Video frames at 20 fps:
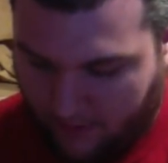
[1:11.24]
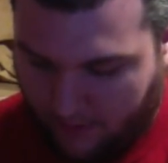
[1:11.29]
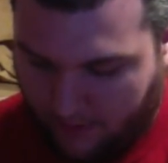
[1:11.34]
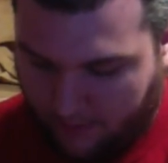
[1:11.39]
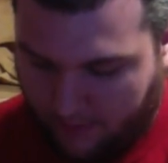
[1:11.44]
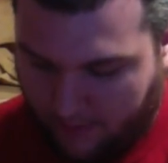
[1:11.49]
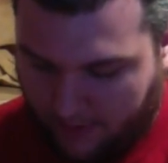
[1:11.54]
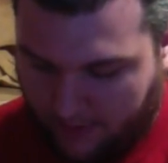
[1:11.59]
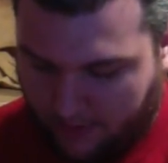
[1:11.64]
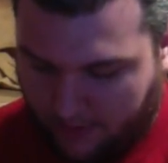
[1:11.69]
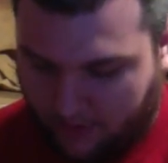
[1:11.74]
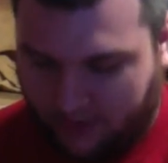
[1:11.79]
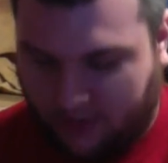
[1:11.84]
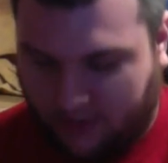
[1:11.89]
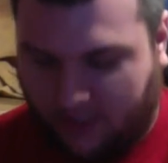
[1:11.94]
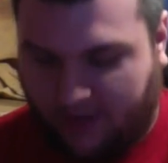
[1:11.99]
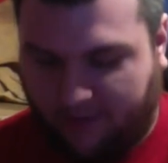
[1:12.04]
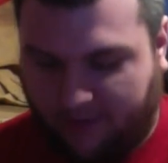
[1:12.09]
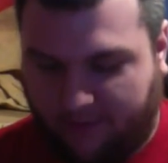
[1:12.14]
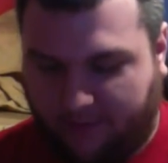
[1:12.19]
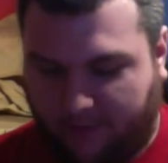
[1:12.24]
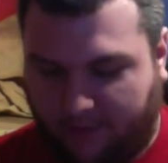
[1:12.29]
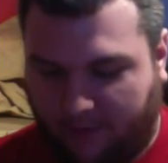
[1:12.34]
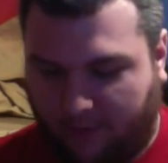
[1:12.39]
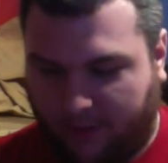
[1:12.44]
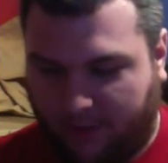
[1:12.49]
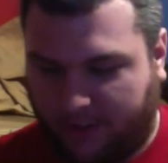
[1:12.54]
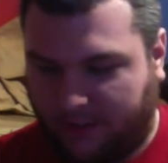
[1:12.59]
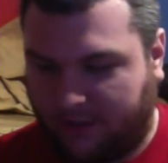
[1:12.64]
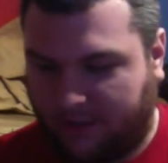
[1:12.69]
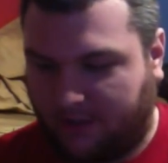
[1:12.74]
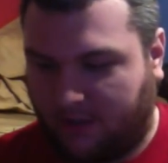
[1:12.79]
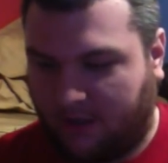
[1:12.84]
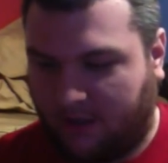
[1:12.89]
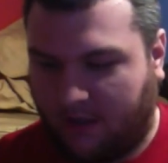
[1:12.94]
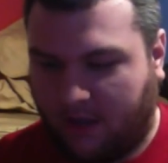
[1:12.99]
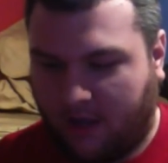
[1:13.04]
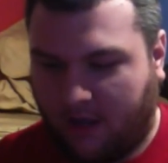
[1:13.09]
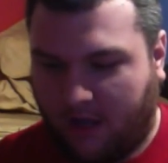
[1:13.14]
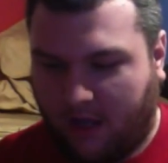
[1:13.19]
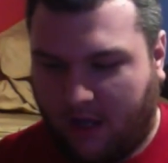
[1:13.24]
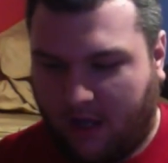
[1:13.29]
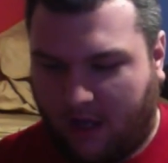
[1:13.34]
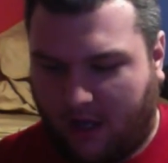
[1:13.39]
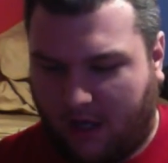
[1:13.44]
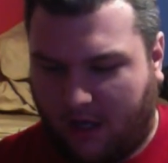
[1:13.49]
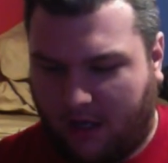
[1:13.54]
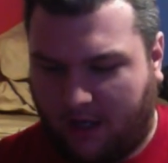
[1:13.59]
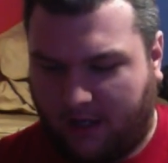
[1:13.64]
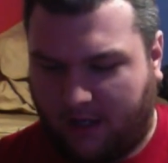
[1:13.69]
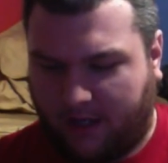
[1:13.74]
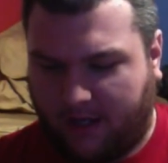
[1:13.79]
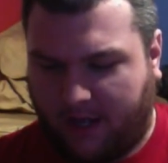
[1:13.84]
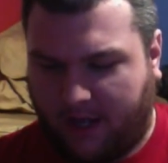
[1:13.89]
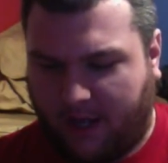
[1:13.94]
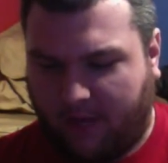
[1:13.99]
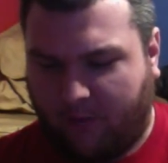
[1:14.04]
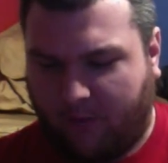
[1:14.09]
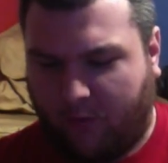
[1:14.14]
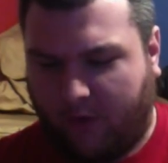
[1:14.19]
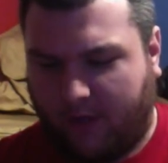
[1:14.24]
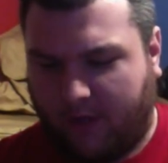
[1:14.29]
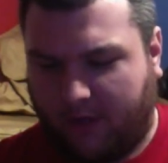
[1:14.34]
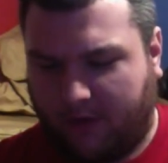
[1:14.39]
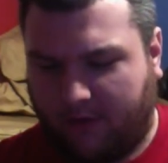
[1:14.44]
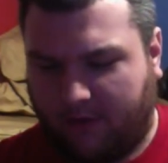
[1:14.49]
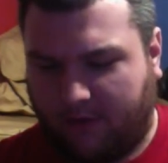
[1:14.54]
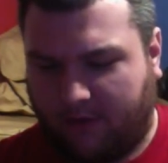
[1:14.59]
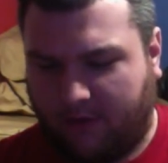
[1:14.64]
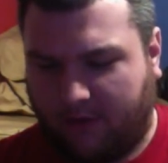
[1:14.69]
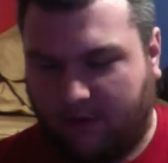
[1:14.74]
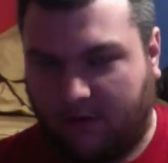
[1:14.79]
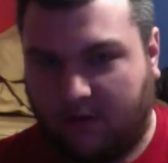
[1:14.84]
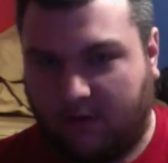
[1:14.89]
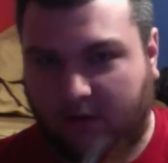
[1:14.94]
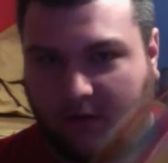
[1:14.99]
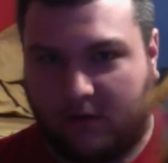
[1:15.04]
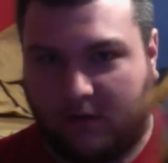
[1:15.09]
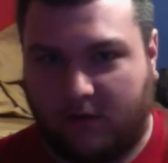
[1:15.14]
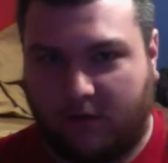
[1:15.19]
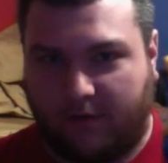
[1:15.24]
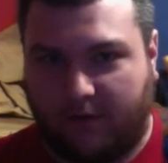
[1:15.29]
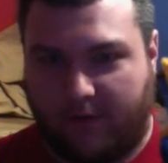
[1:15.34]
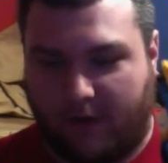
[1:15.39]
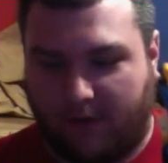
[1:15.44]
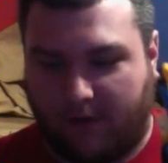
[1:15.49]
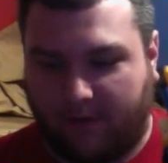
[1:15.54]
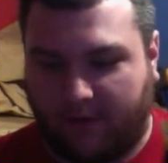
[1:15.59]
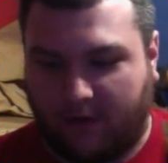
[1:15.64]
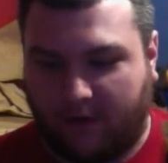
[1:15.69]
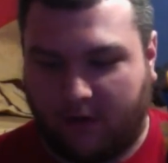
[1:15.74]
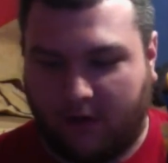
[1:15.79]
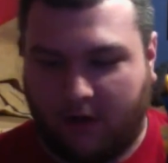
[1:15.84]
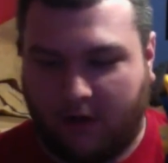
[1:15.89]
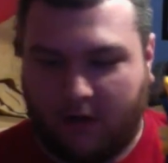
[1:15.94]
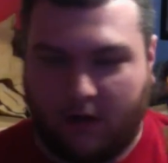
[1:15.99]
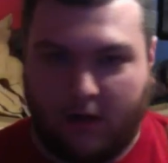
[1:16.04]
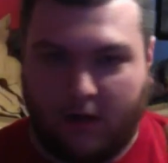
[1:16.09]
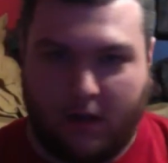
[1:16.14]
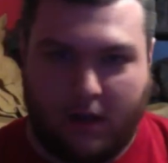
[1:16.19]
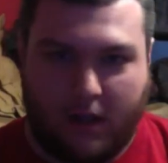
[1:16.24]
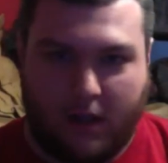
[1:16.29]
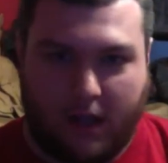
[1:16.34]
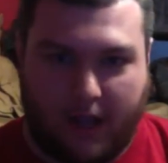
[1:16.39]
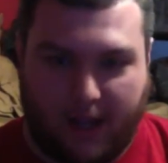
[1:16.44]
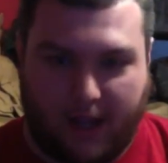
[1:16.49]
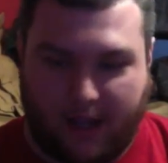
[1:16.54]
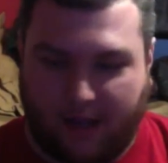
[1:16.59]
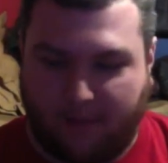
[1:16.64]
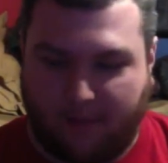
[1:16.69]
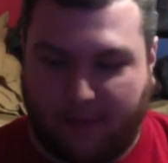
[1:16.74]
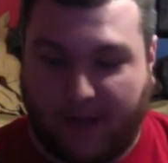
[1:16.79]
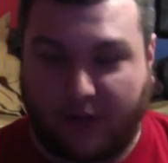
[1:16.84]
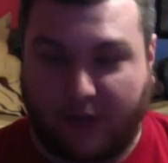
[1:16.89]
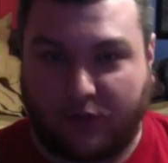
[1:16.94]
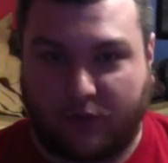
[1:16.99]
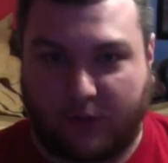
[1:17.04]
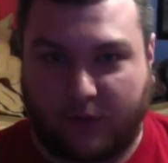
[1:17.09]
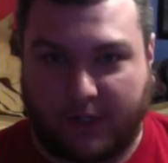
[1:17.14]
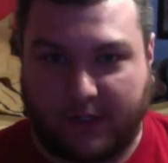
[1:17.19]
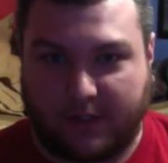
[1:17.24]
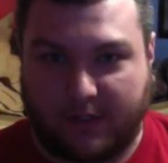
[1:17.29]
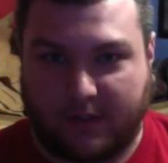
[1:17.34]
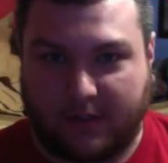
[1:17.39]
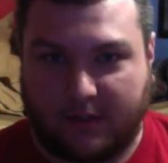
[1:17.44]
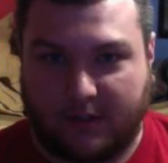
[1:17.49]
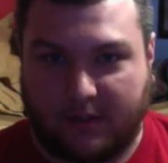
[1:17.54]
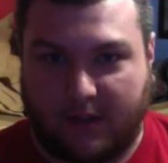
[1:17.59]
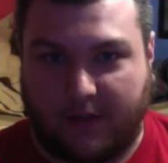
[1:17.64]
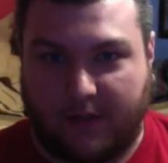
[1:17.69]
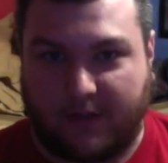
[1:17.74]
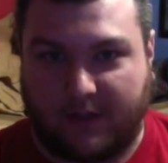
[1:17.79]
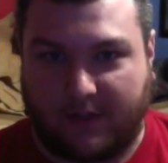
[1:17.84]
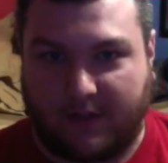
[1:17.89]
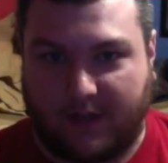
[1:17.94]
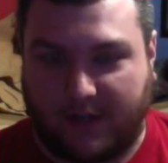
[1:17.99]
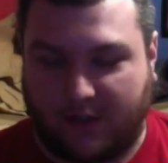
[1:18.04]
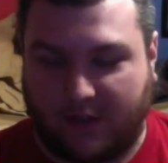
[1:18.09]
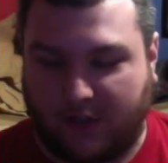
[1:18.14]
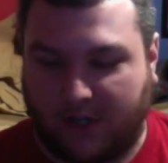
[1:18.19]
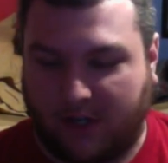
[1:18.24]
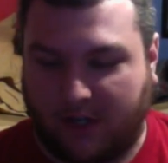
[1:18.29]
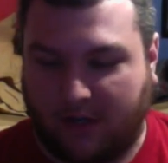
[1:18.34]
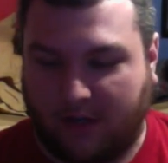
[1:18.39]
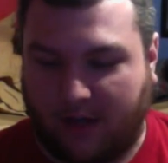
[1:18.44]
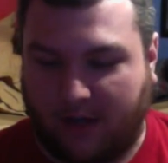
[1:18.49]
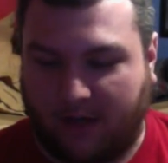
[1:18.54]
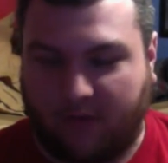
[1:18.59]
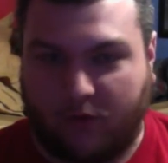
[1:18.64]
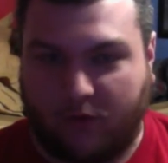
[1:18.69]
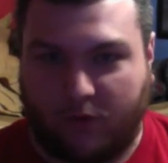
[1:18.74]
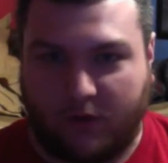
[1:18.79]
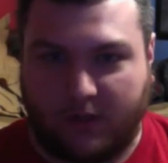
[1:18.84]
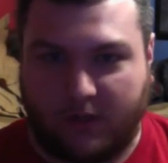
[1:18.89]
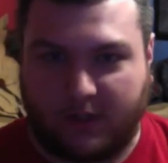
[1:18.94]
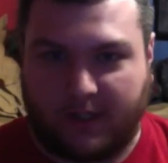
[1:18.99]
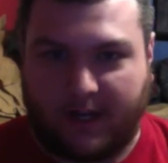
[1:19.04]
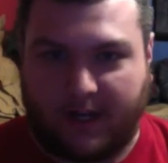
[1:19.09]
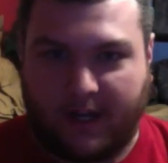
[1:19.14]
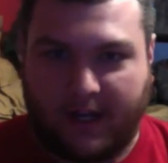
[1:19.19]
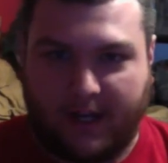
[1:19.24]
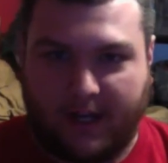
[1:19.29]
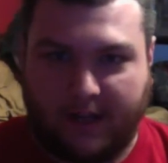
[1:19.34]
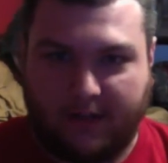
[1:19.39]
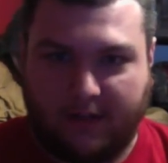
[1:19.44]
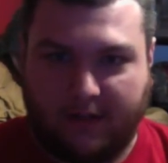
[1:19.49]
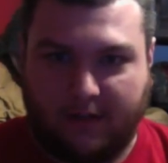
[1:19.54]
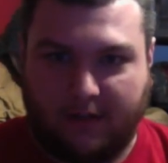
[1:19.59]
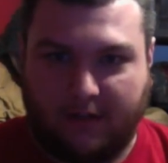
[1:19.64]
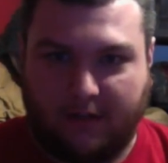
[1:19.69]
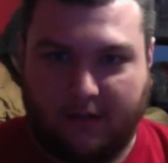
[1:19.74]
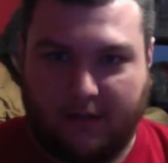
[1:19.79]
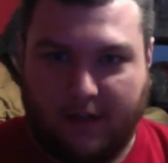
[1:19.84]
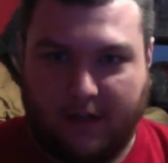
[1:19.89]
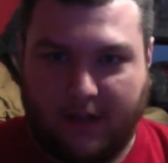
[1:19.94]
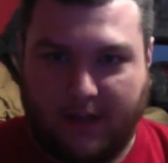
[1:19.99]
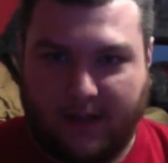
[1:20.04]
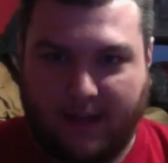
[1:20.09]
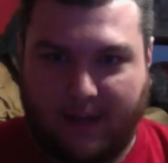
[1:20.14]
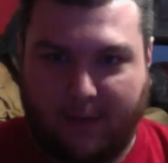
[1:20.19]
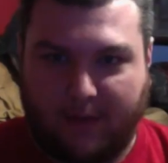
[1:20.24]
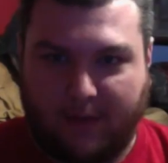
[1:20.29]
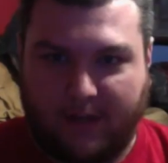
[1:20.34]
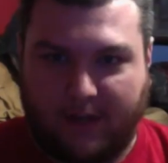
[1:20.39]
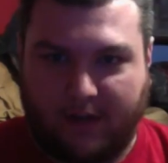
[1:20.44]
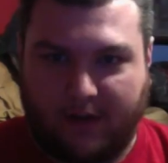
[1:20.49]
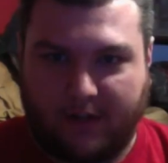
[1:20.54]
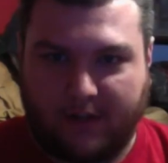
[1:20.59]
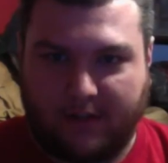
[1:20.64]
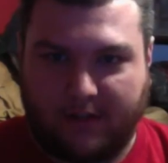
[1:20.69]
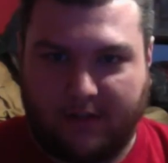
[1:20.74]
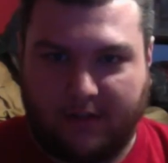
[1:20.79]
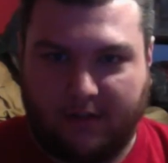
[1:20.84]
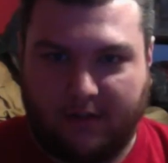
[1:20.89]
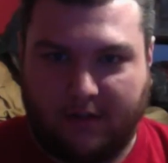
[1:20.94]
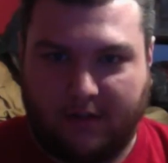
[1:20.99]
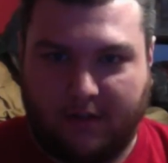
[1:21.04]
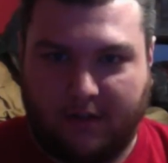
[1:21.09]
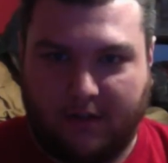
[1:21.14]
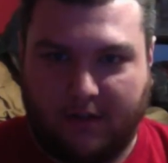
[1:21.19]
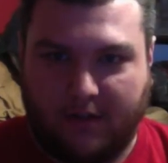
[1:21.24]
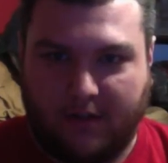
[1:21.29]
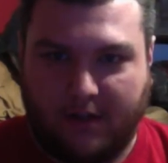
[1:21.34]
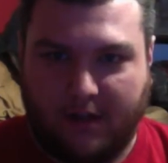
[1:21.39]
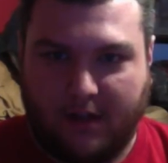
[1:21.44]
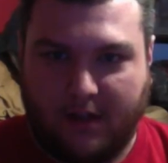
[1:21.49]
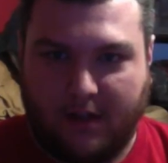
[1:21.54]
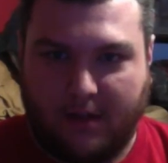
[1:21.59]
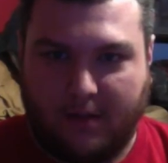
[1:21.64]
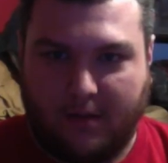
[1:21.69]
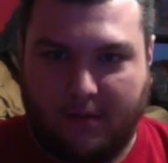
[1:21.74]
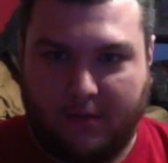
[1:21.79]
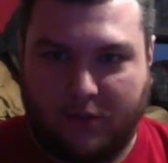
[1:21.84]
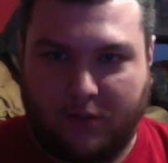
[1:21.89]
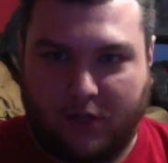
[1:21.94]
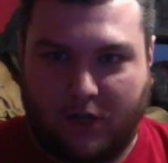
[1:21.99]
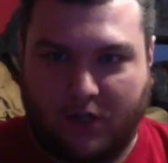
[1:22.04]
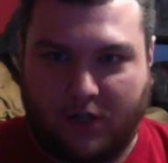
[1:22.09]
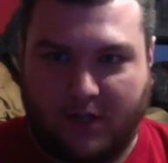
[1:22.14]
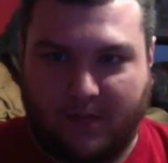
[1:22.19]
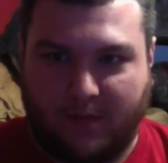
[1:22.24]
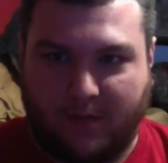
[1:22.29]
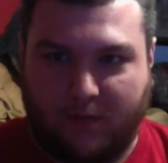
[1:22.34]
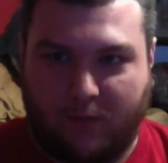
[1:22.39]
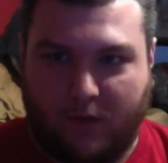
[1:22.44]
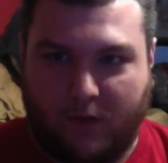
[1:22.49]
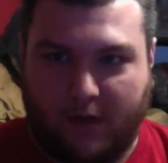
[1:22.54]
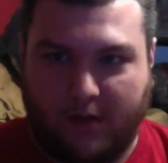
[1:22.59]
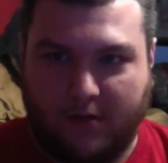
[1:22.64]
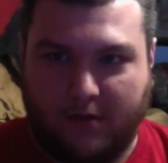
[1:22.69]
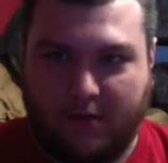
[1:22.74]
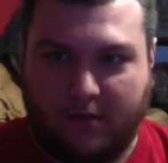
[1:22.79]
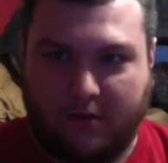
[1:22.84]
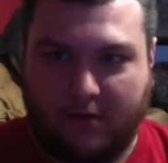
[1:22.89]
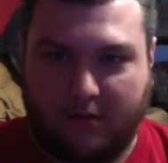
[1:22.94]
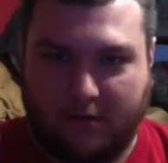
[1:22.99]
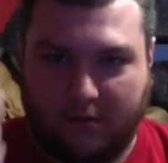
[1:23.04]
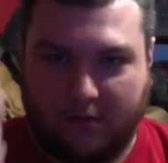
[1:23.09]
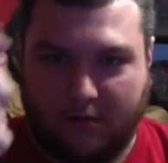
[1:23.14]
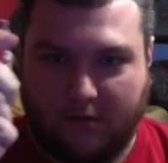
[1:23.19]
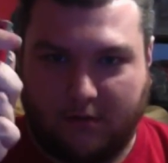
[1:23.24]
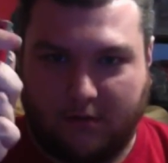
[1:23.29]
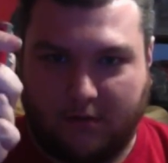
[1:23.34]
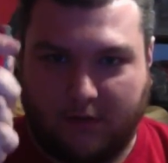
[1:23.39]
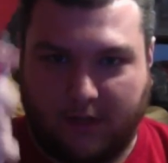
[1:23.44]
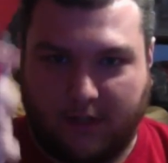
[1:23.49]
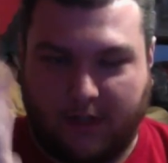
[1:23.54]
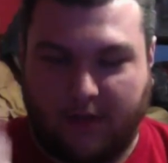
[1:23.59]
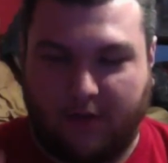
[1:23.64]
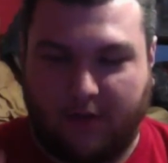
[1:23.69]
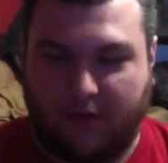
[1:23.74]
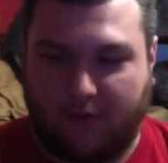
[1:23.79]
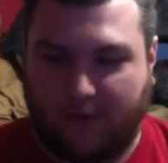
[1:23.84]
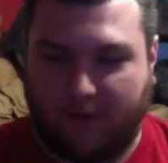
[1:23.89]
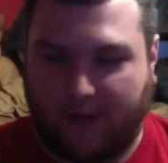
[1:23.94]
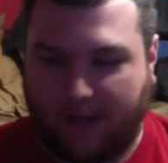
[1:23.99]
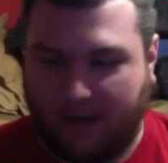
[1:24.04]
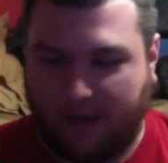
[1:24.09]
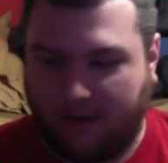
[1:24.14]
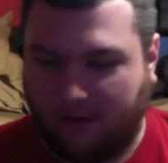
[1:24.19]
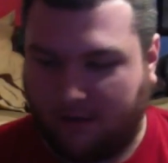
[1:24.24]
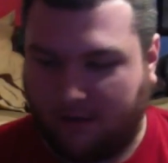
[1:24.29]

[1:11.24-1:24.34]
Make sure it's off for noises. It came with the revolver and my choice of a Zidenshi. And, of course, I got Gabuteras. Charge number one. Key of the Red.